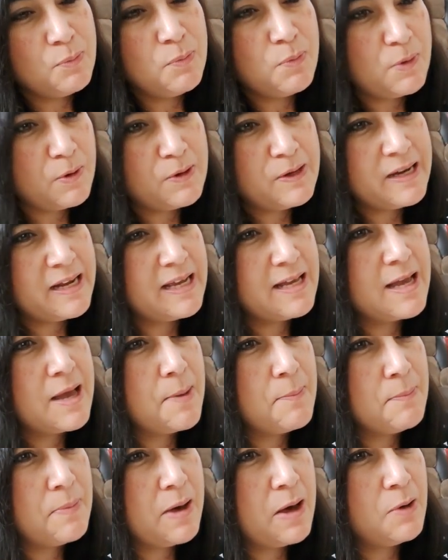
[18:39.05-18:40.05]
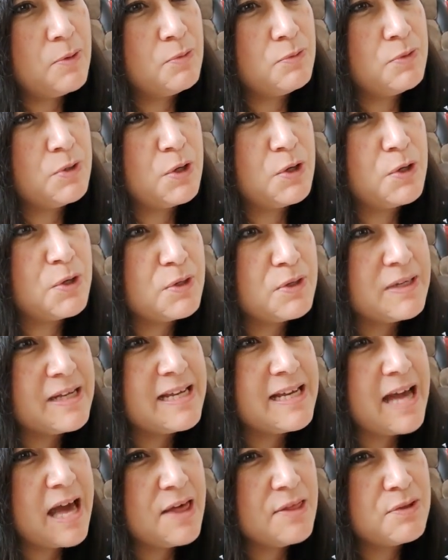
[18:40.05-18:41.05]
worrying about
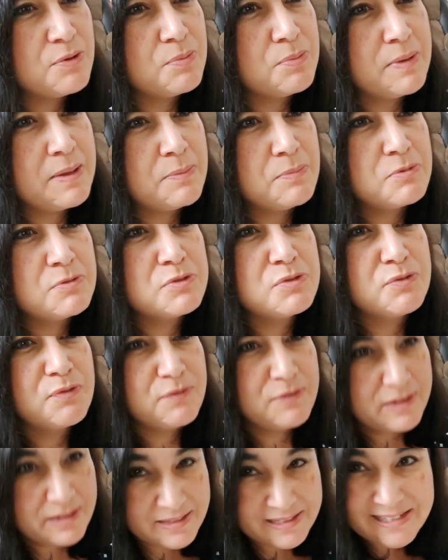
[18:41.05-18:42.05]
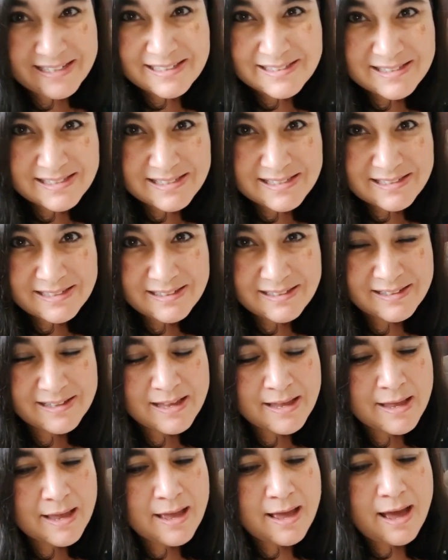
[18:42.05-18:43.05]
hurting other people's feelings.
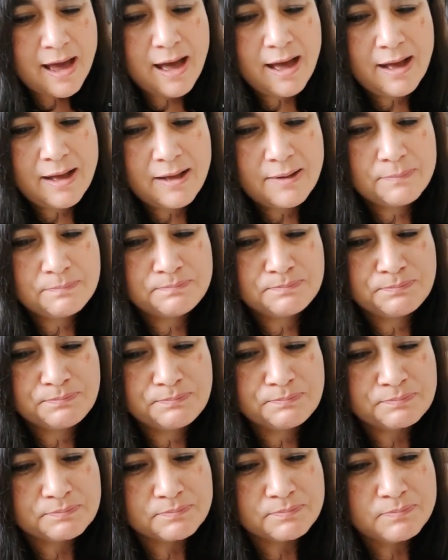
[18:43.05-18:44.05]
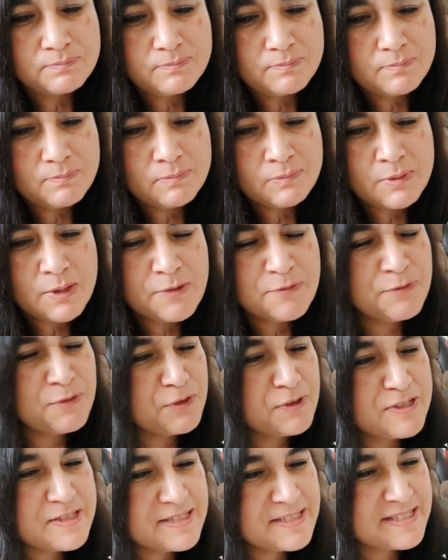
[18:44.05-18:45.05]

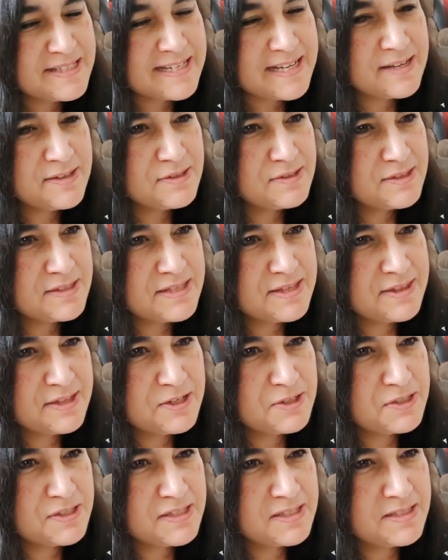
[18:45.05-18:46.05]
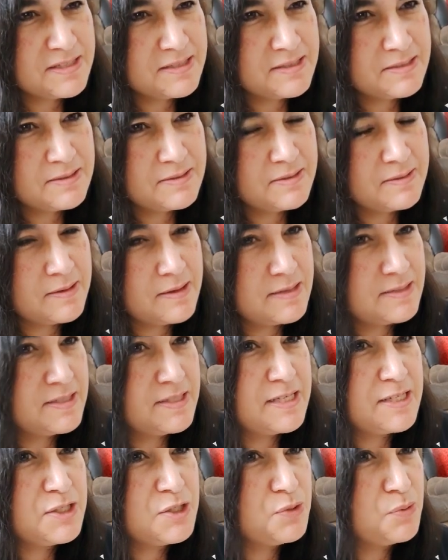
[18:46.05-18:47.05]
For instance, there's a
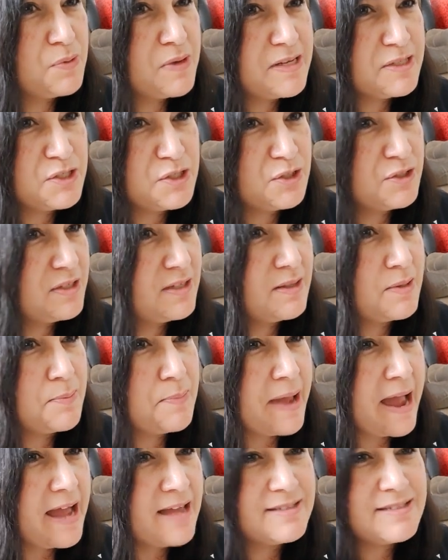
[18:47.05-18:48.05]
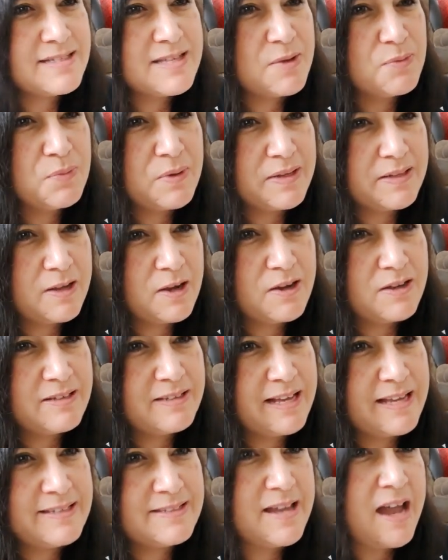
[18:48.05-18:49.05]
situation in the past that went
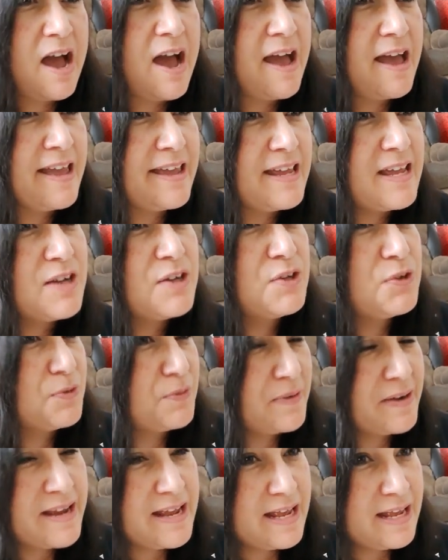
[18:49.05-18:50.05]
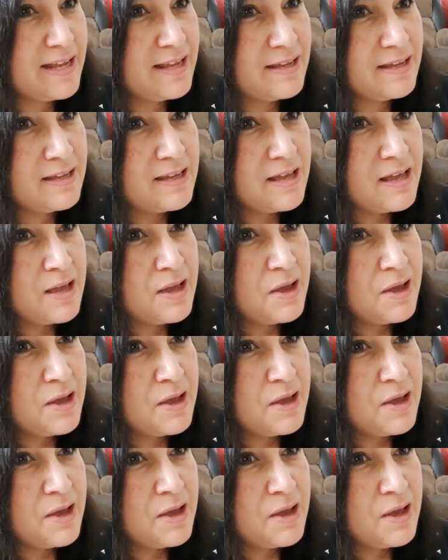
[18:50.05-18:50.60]
on, and I agree